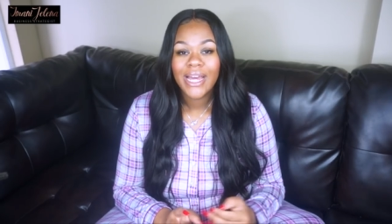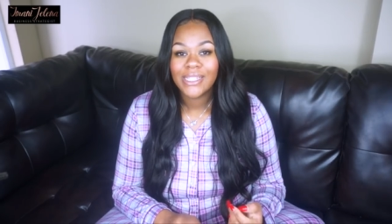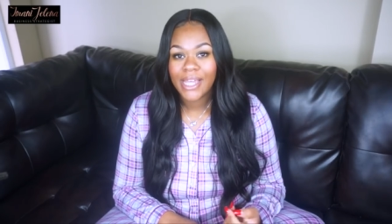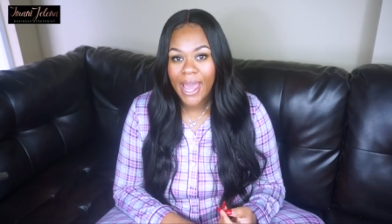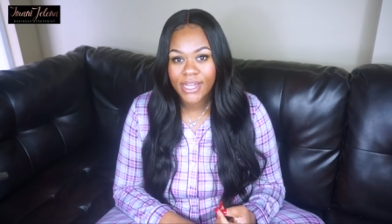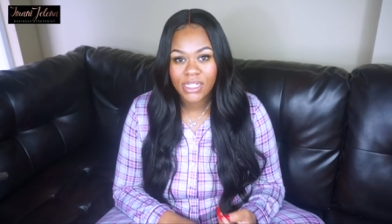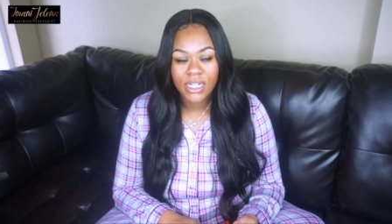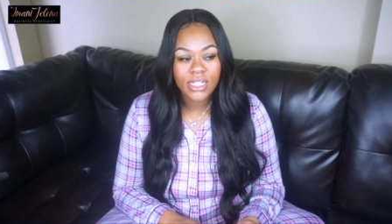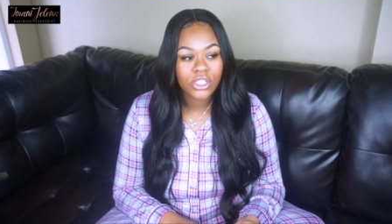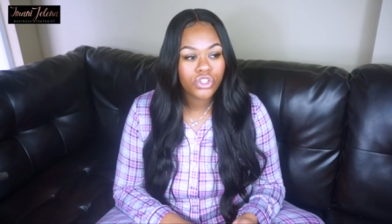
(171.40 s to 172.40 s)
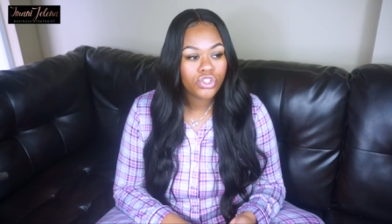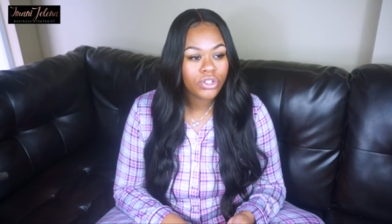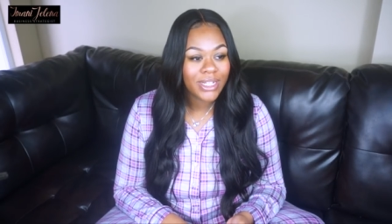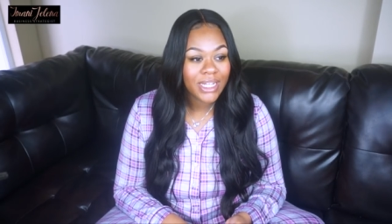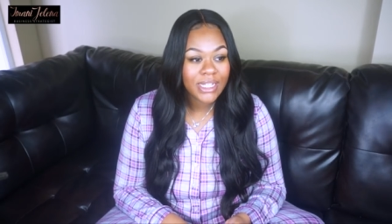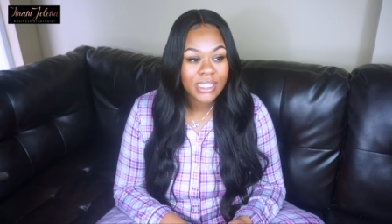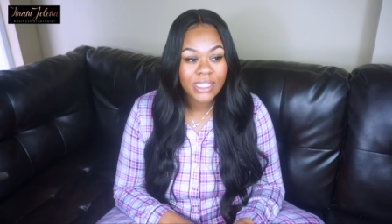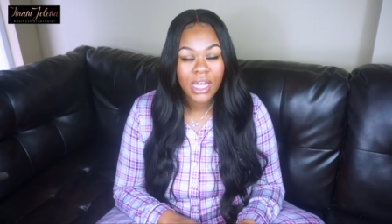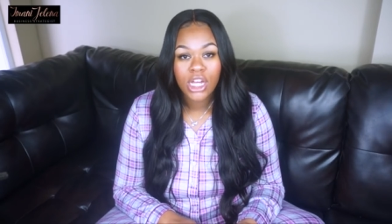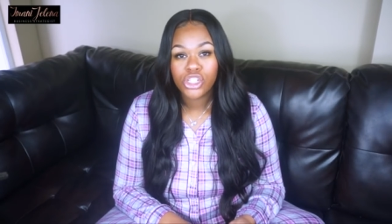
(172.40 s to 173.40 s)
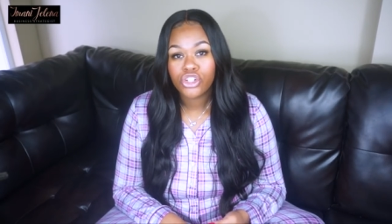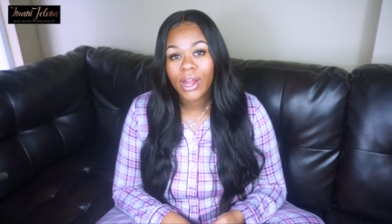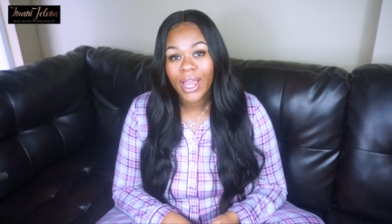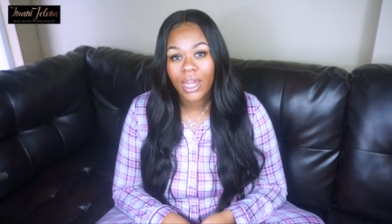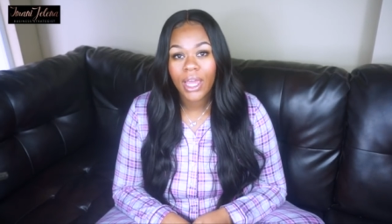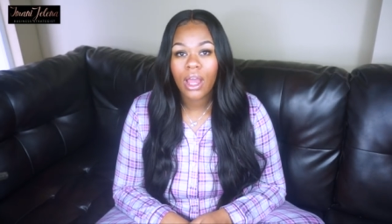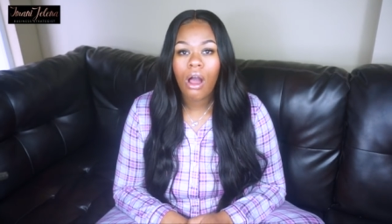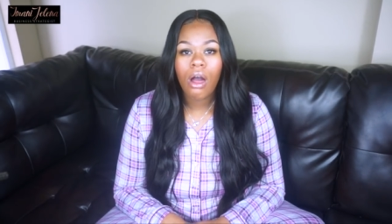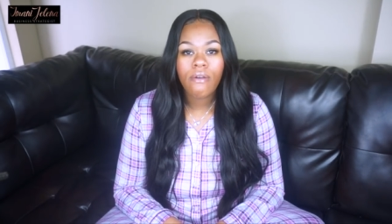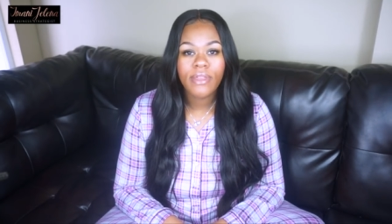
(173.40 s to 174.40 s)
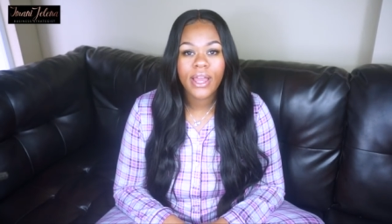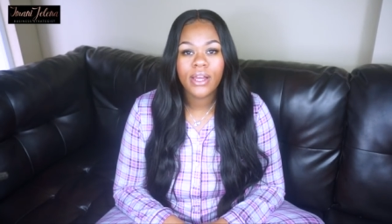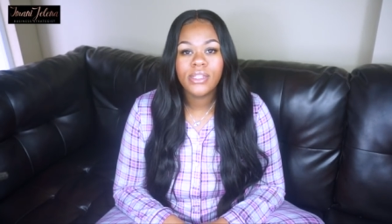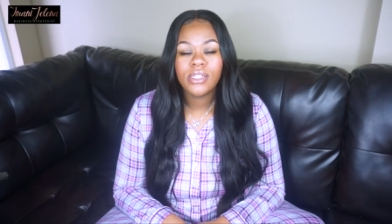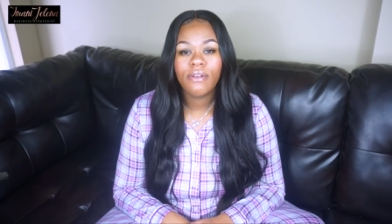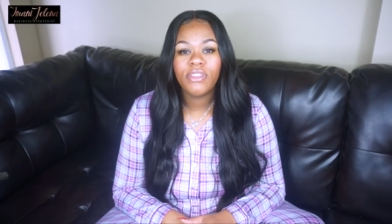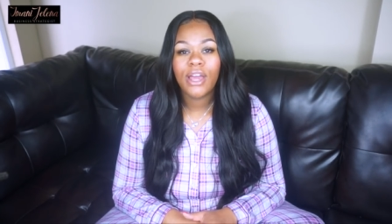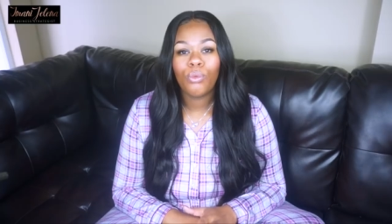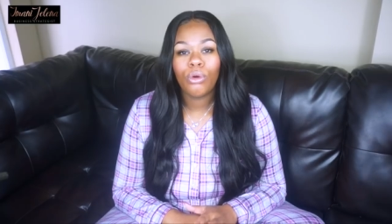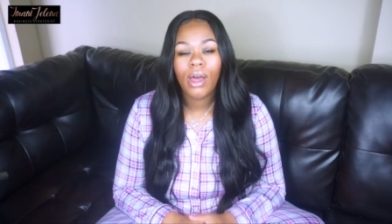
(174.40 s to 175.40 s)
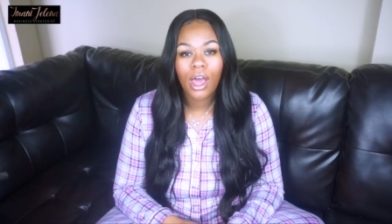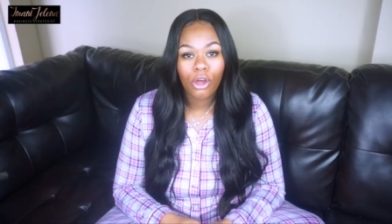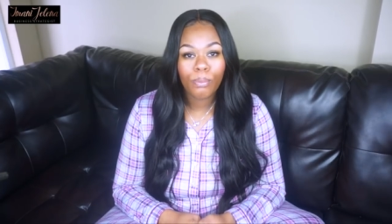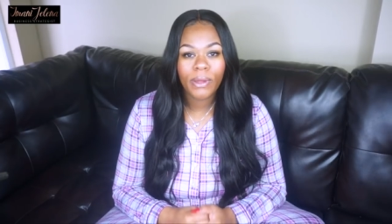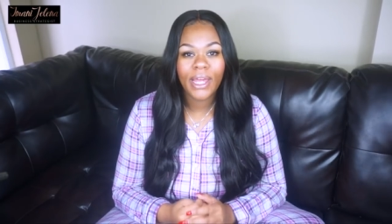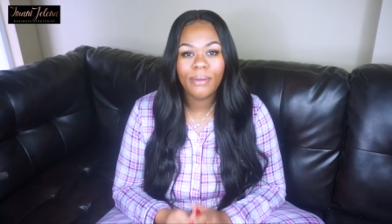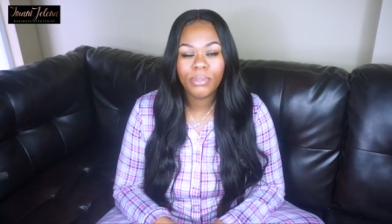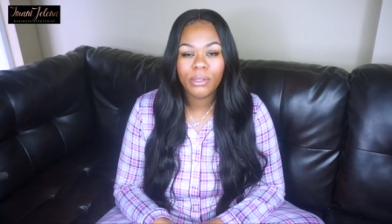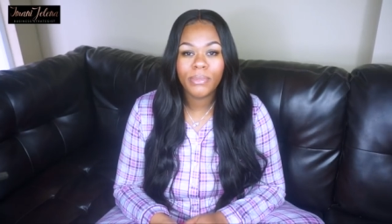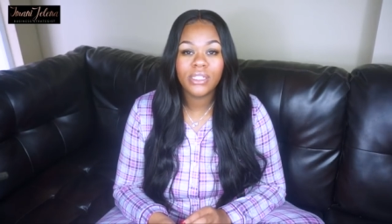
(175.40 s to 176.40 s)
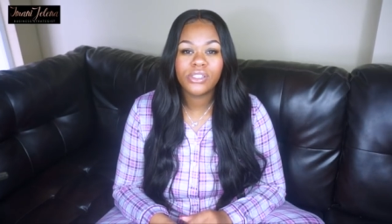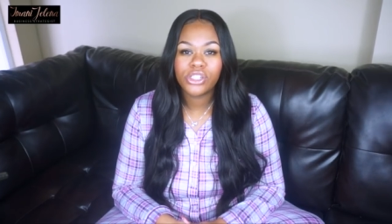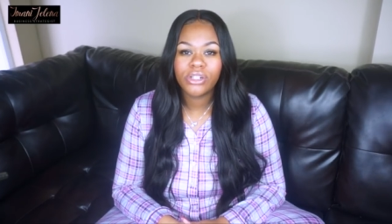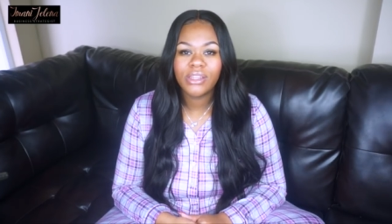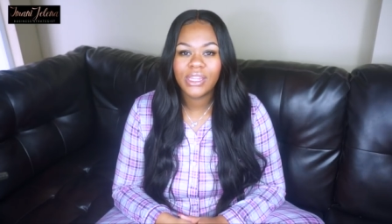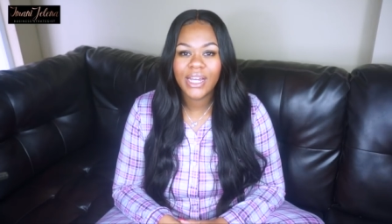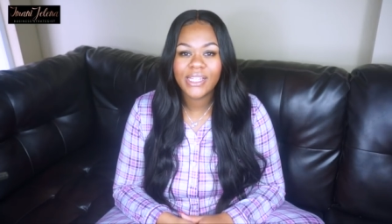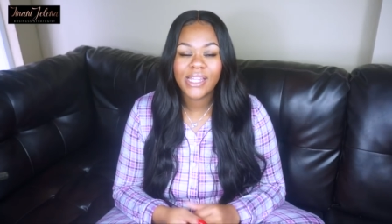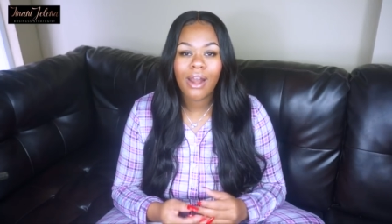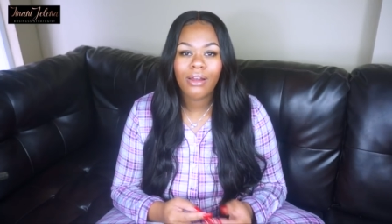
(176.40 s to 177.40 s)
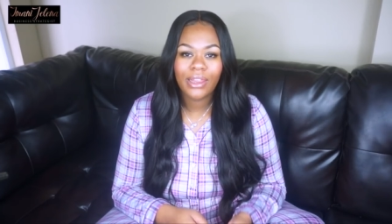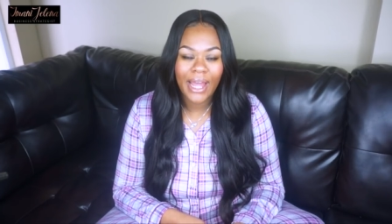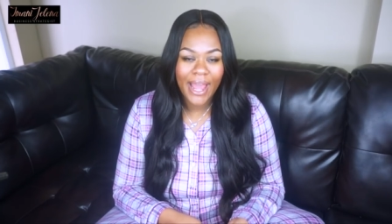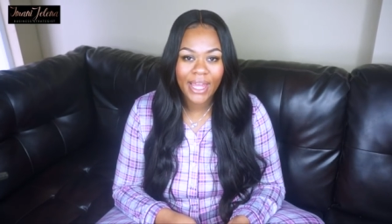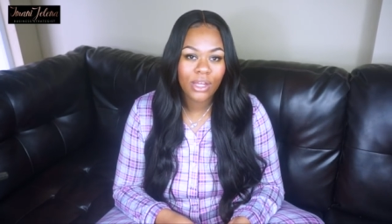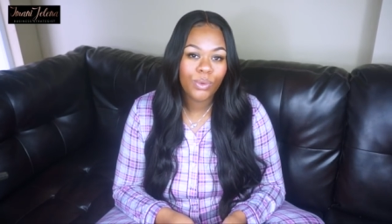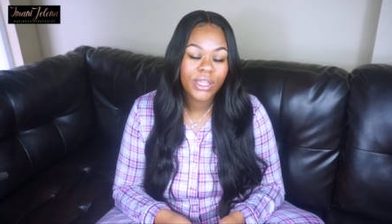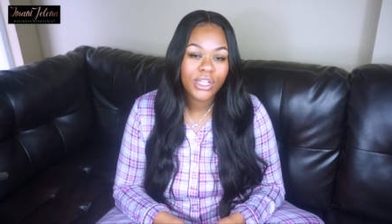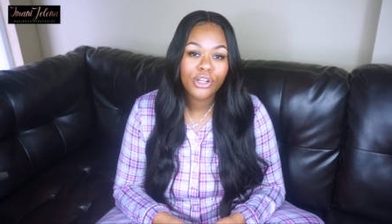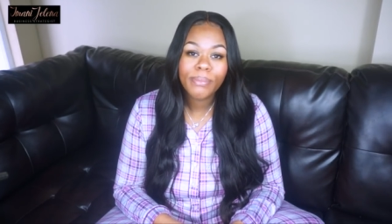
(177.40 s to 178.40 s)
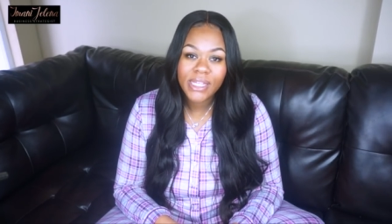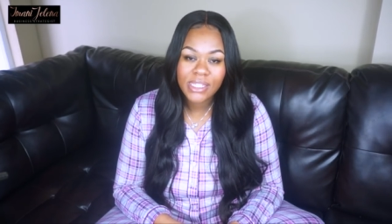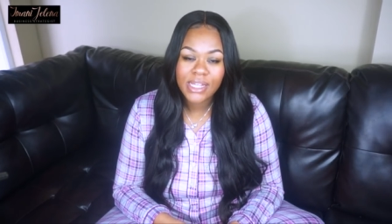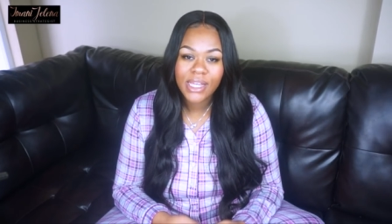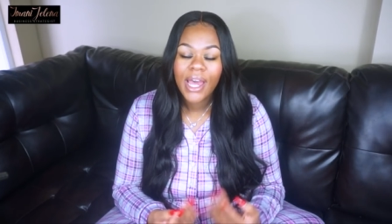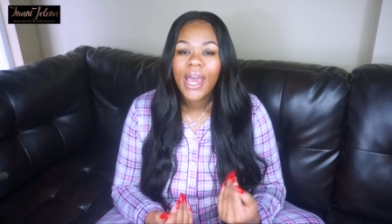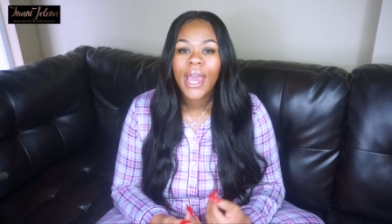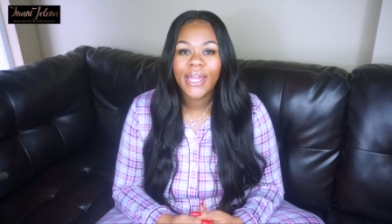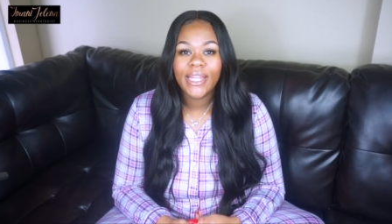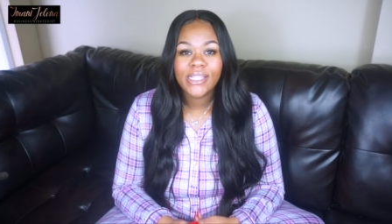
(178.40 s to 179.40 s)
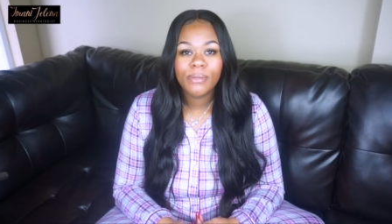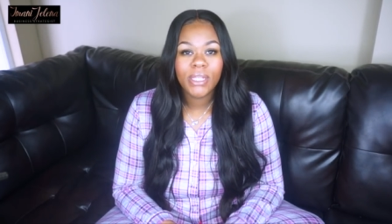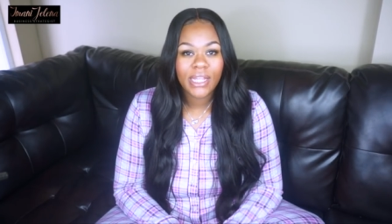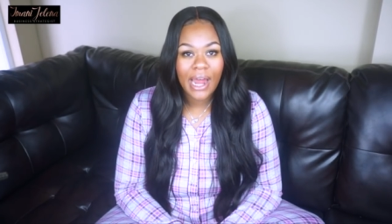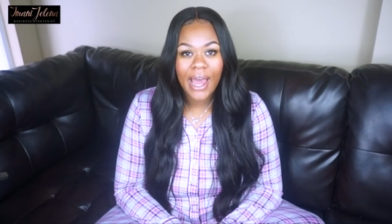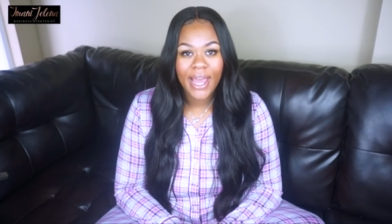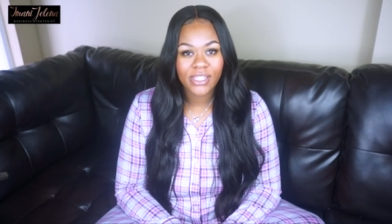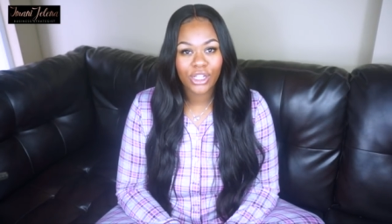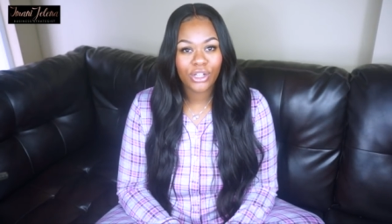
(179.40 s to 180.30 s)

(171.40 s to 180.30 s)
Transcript: tactics, tricks, training, all of that good stuff that will help implement certain things that are lacking within your business. And that's something that I had to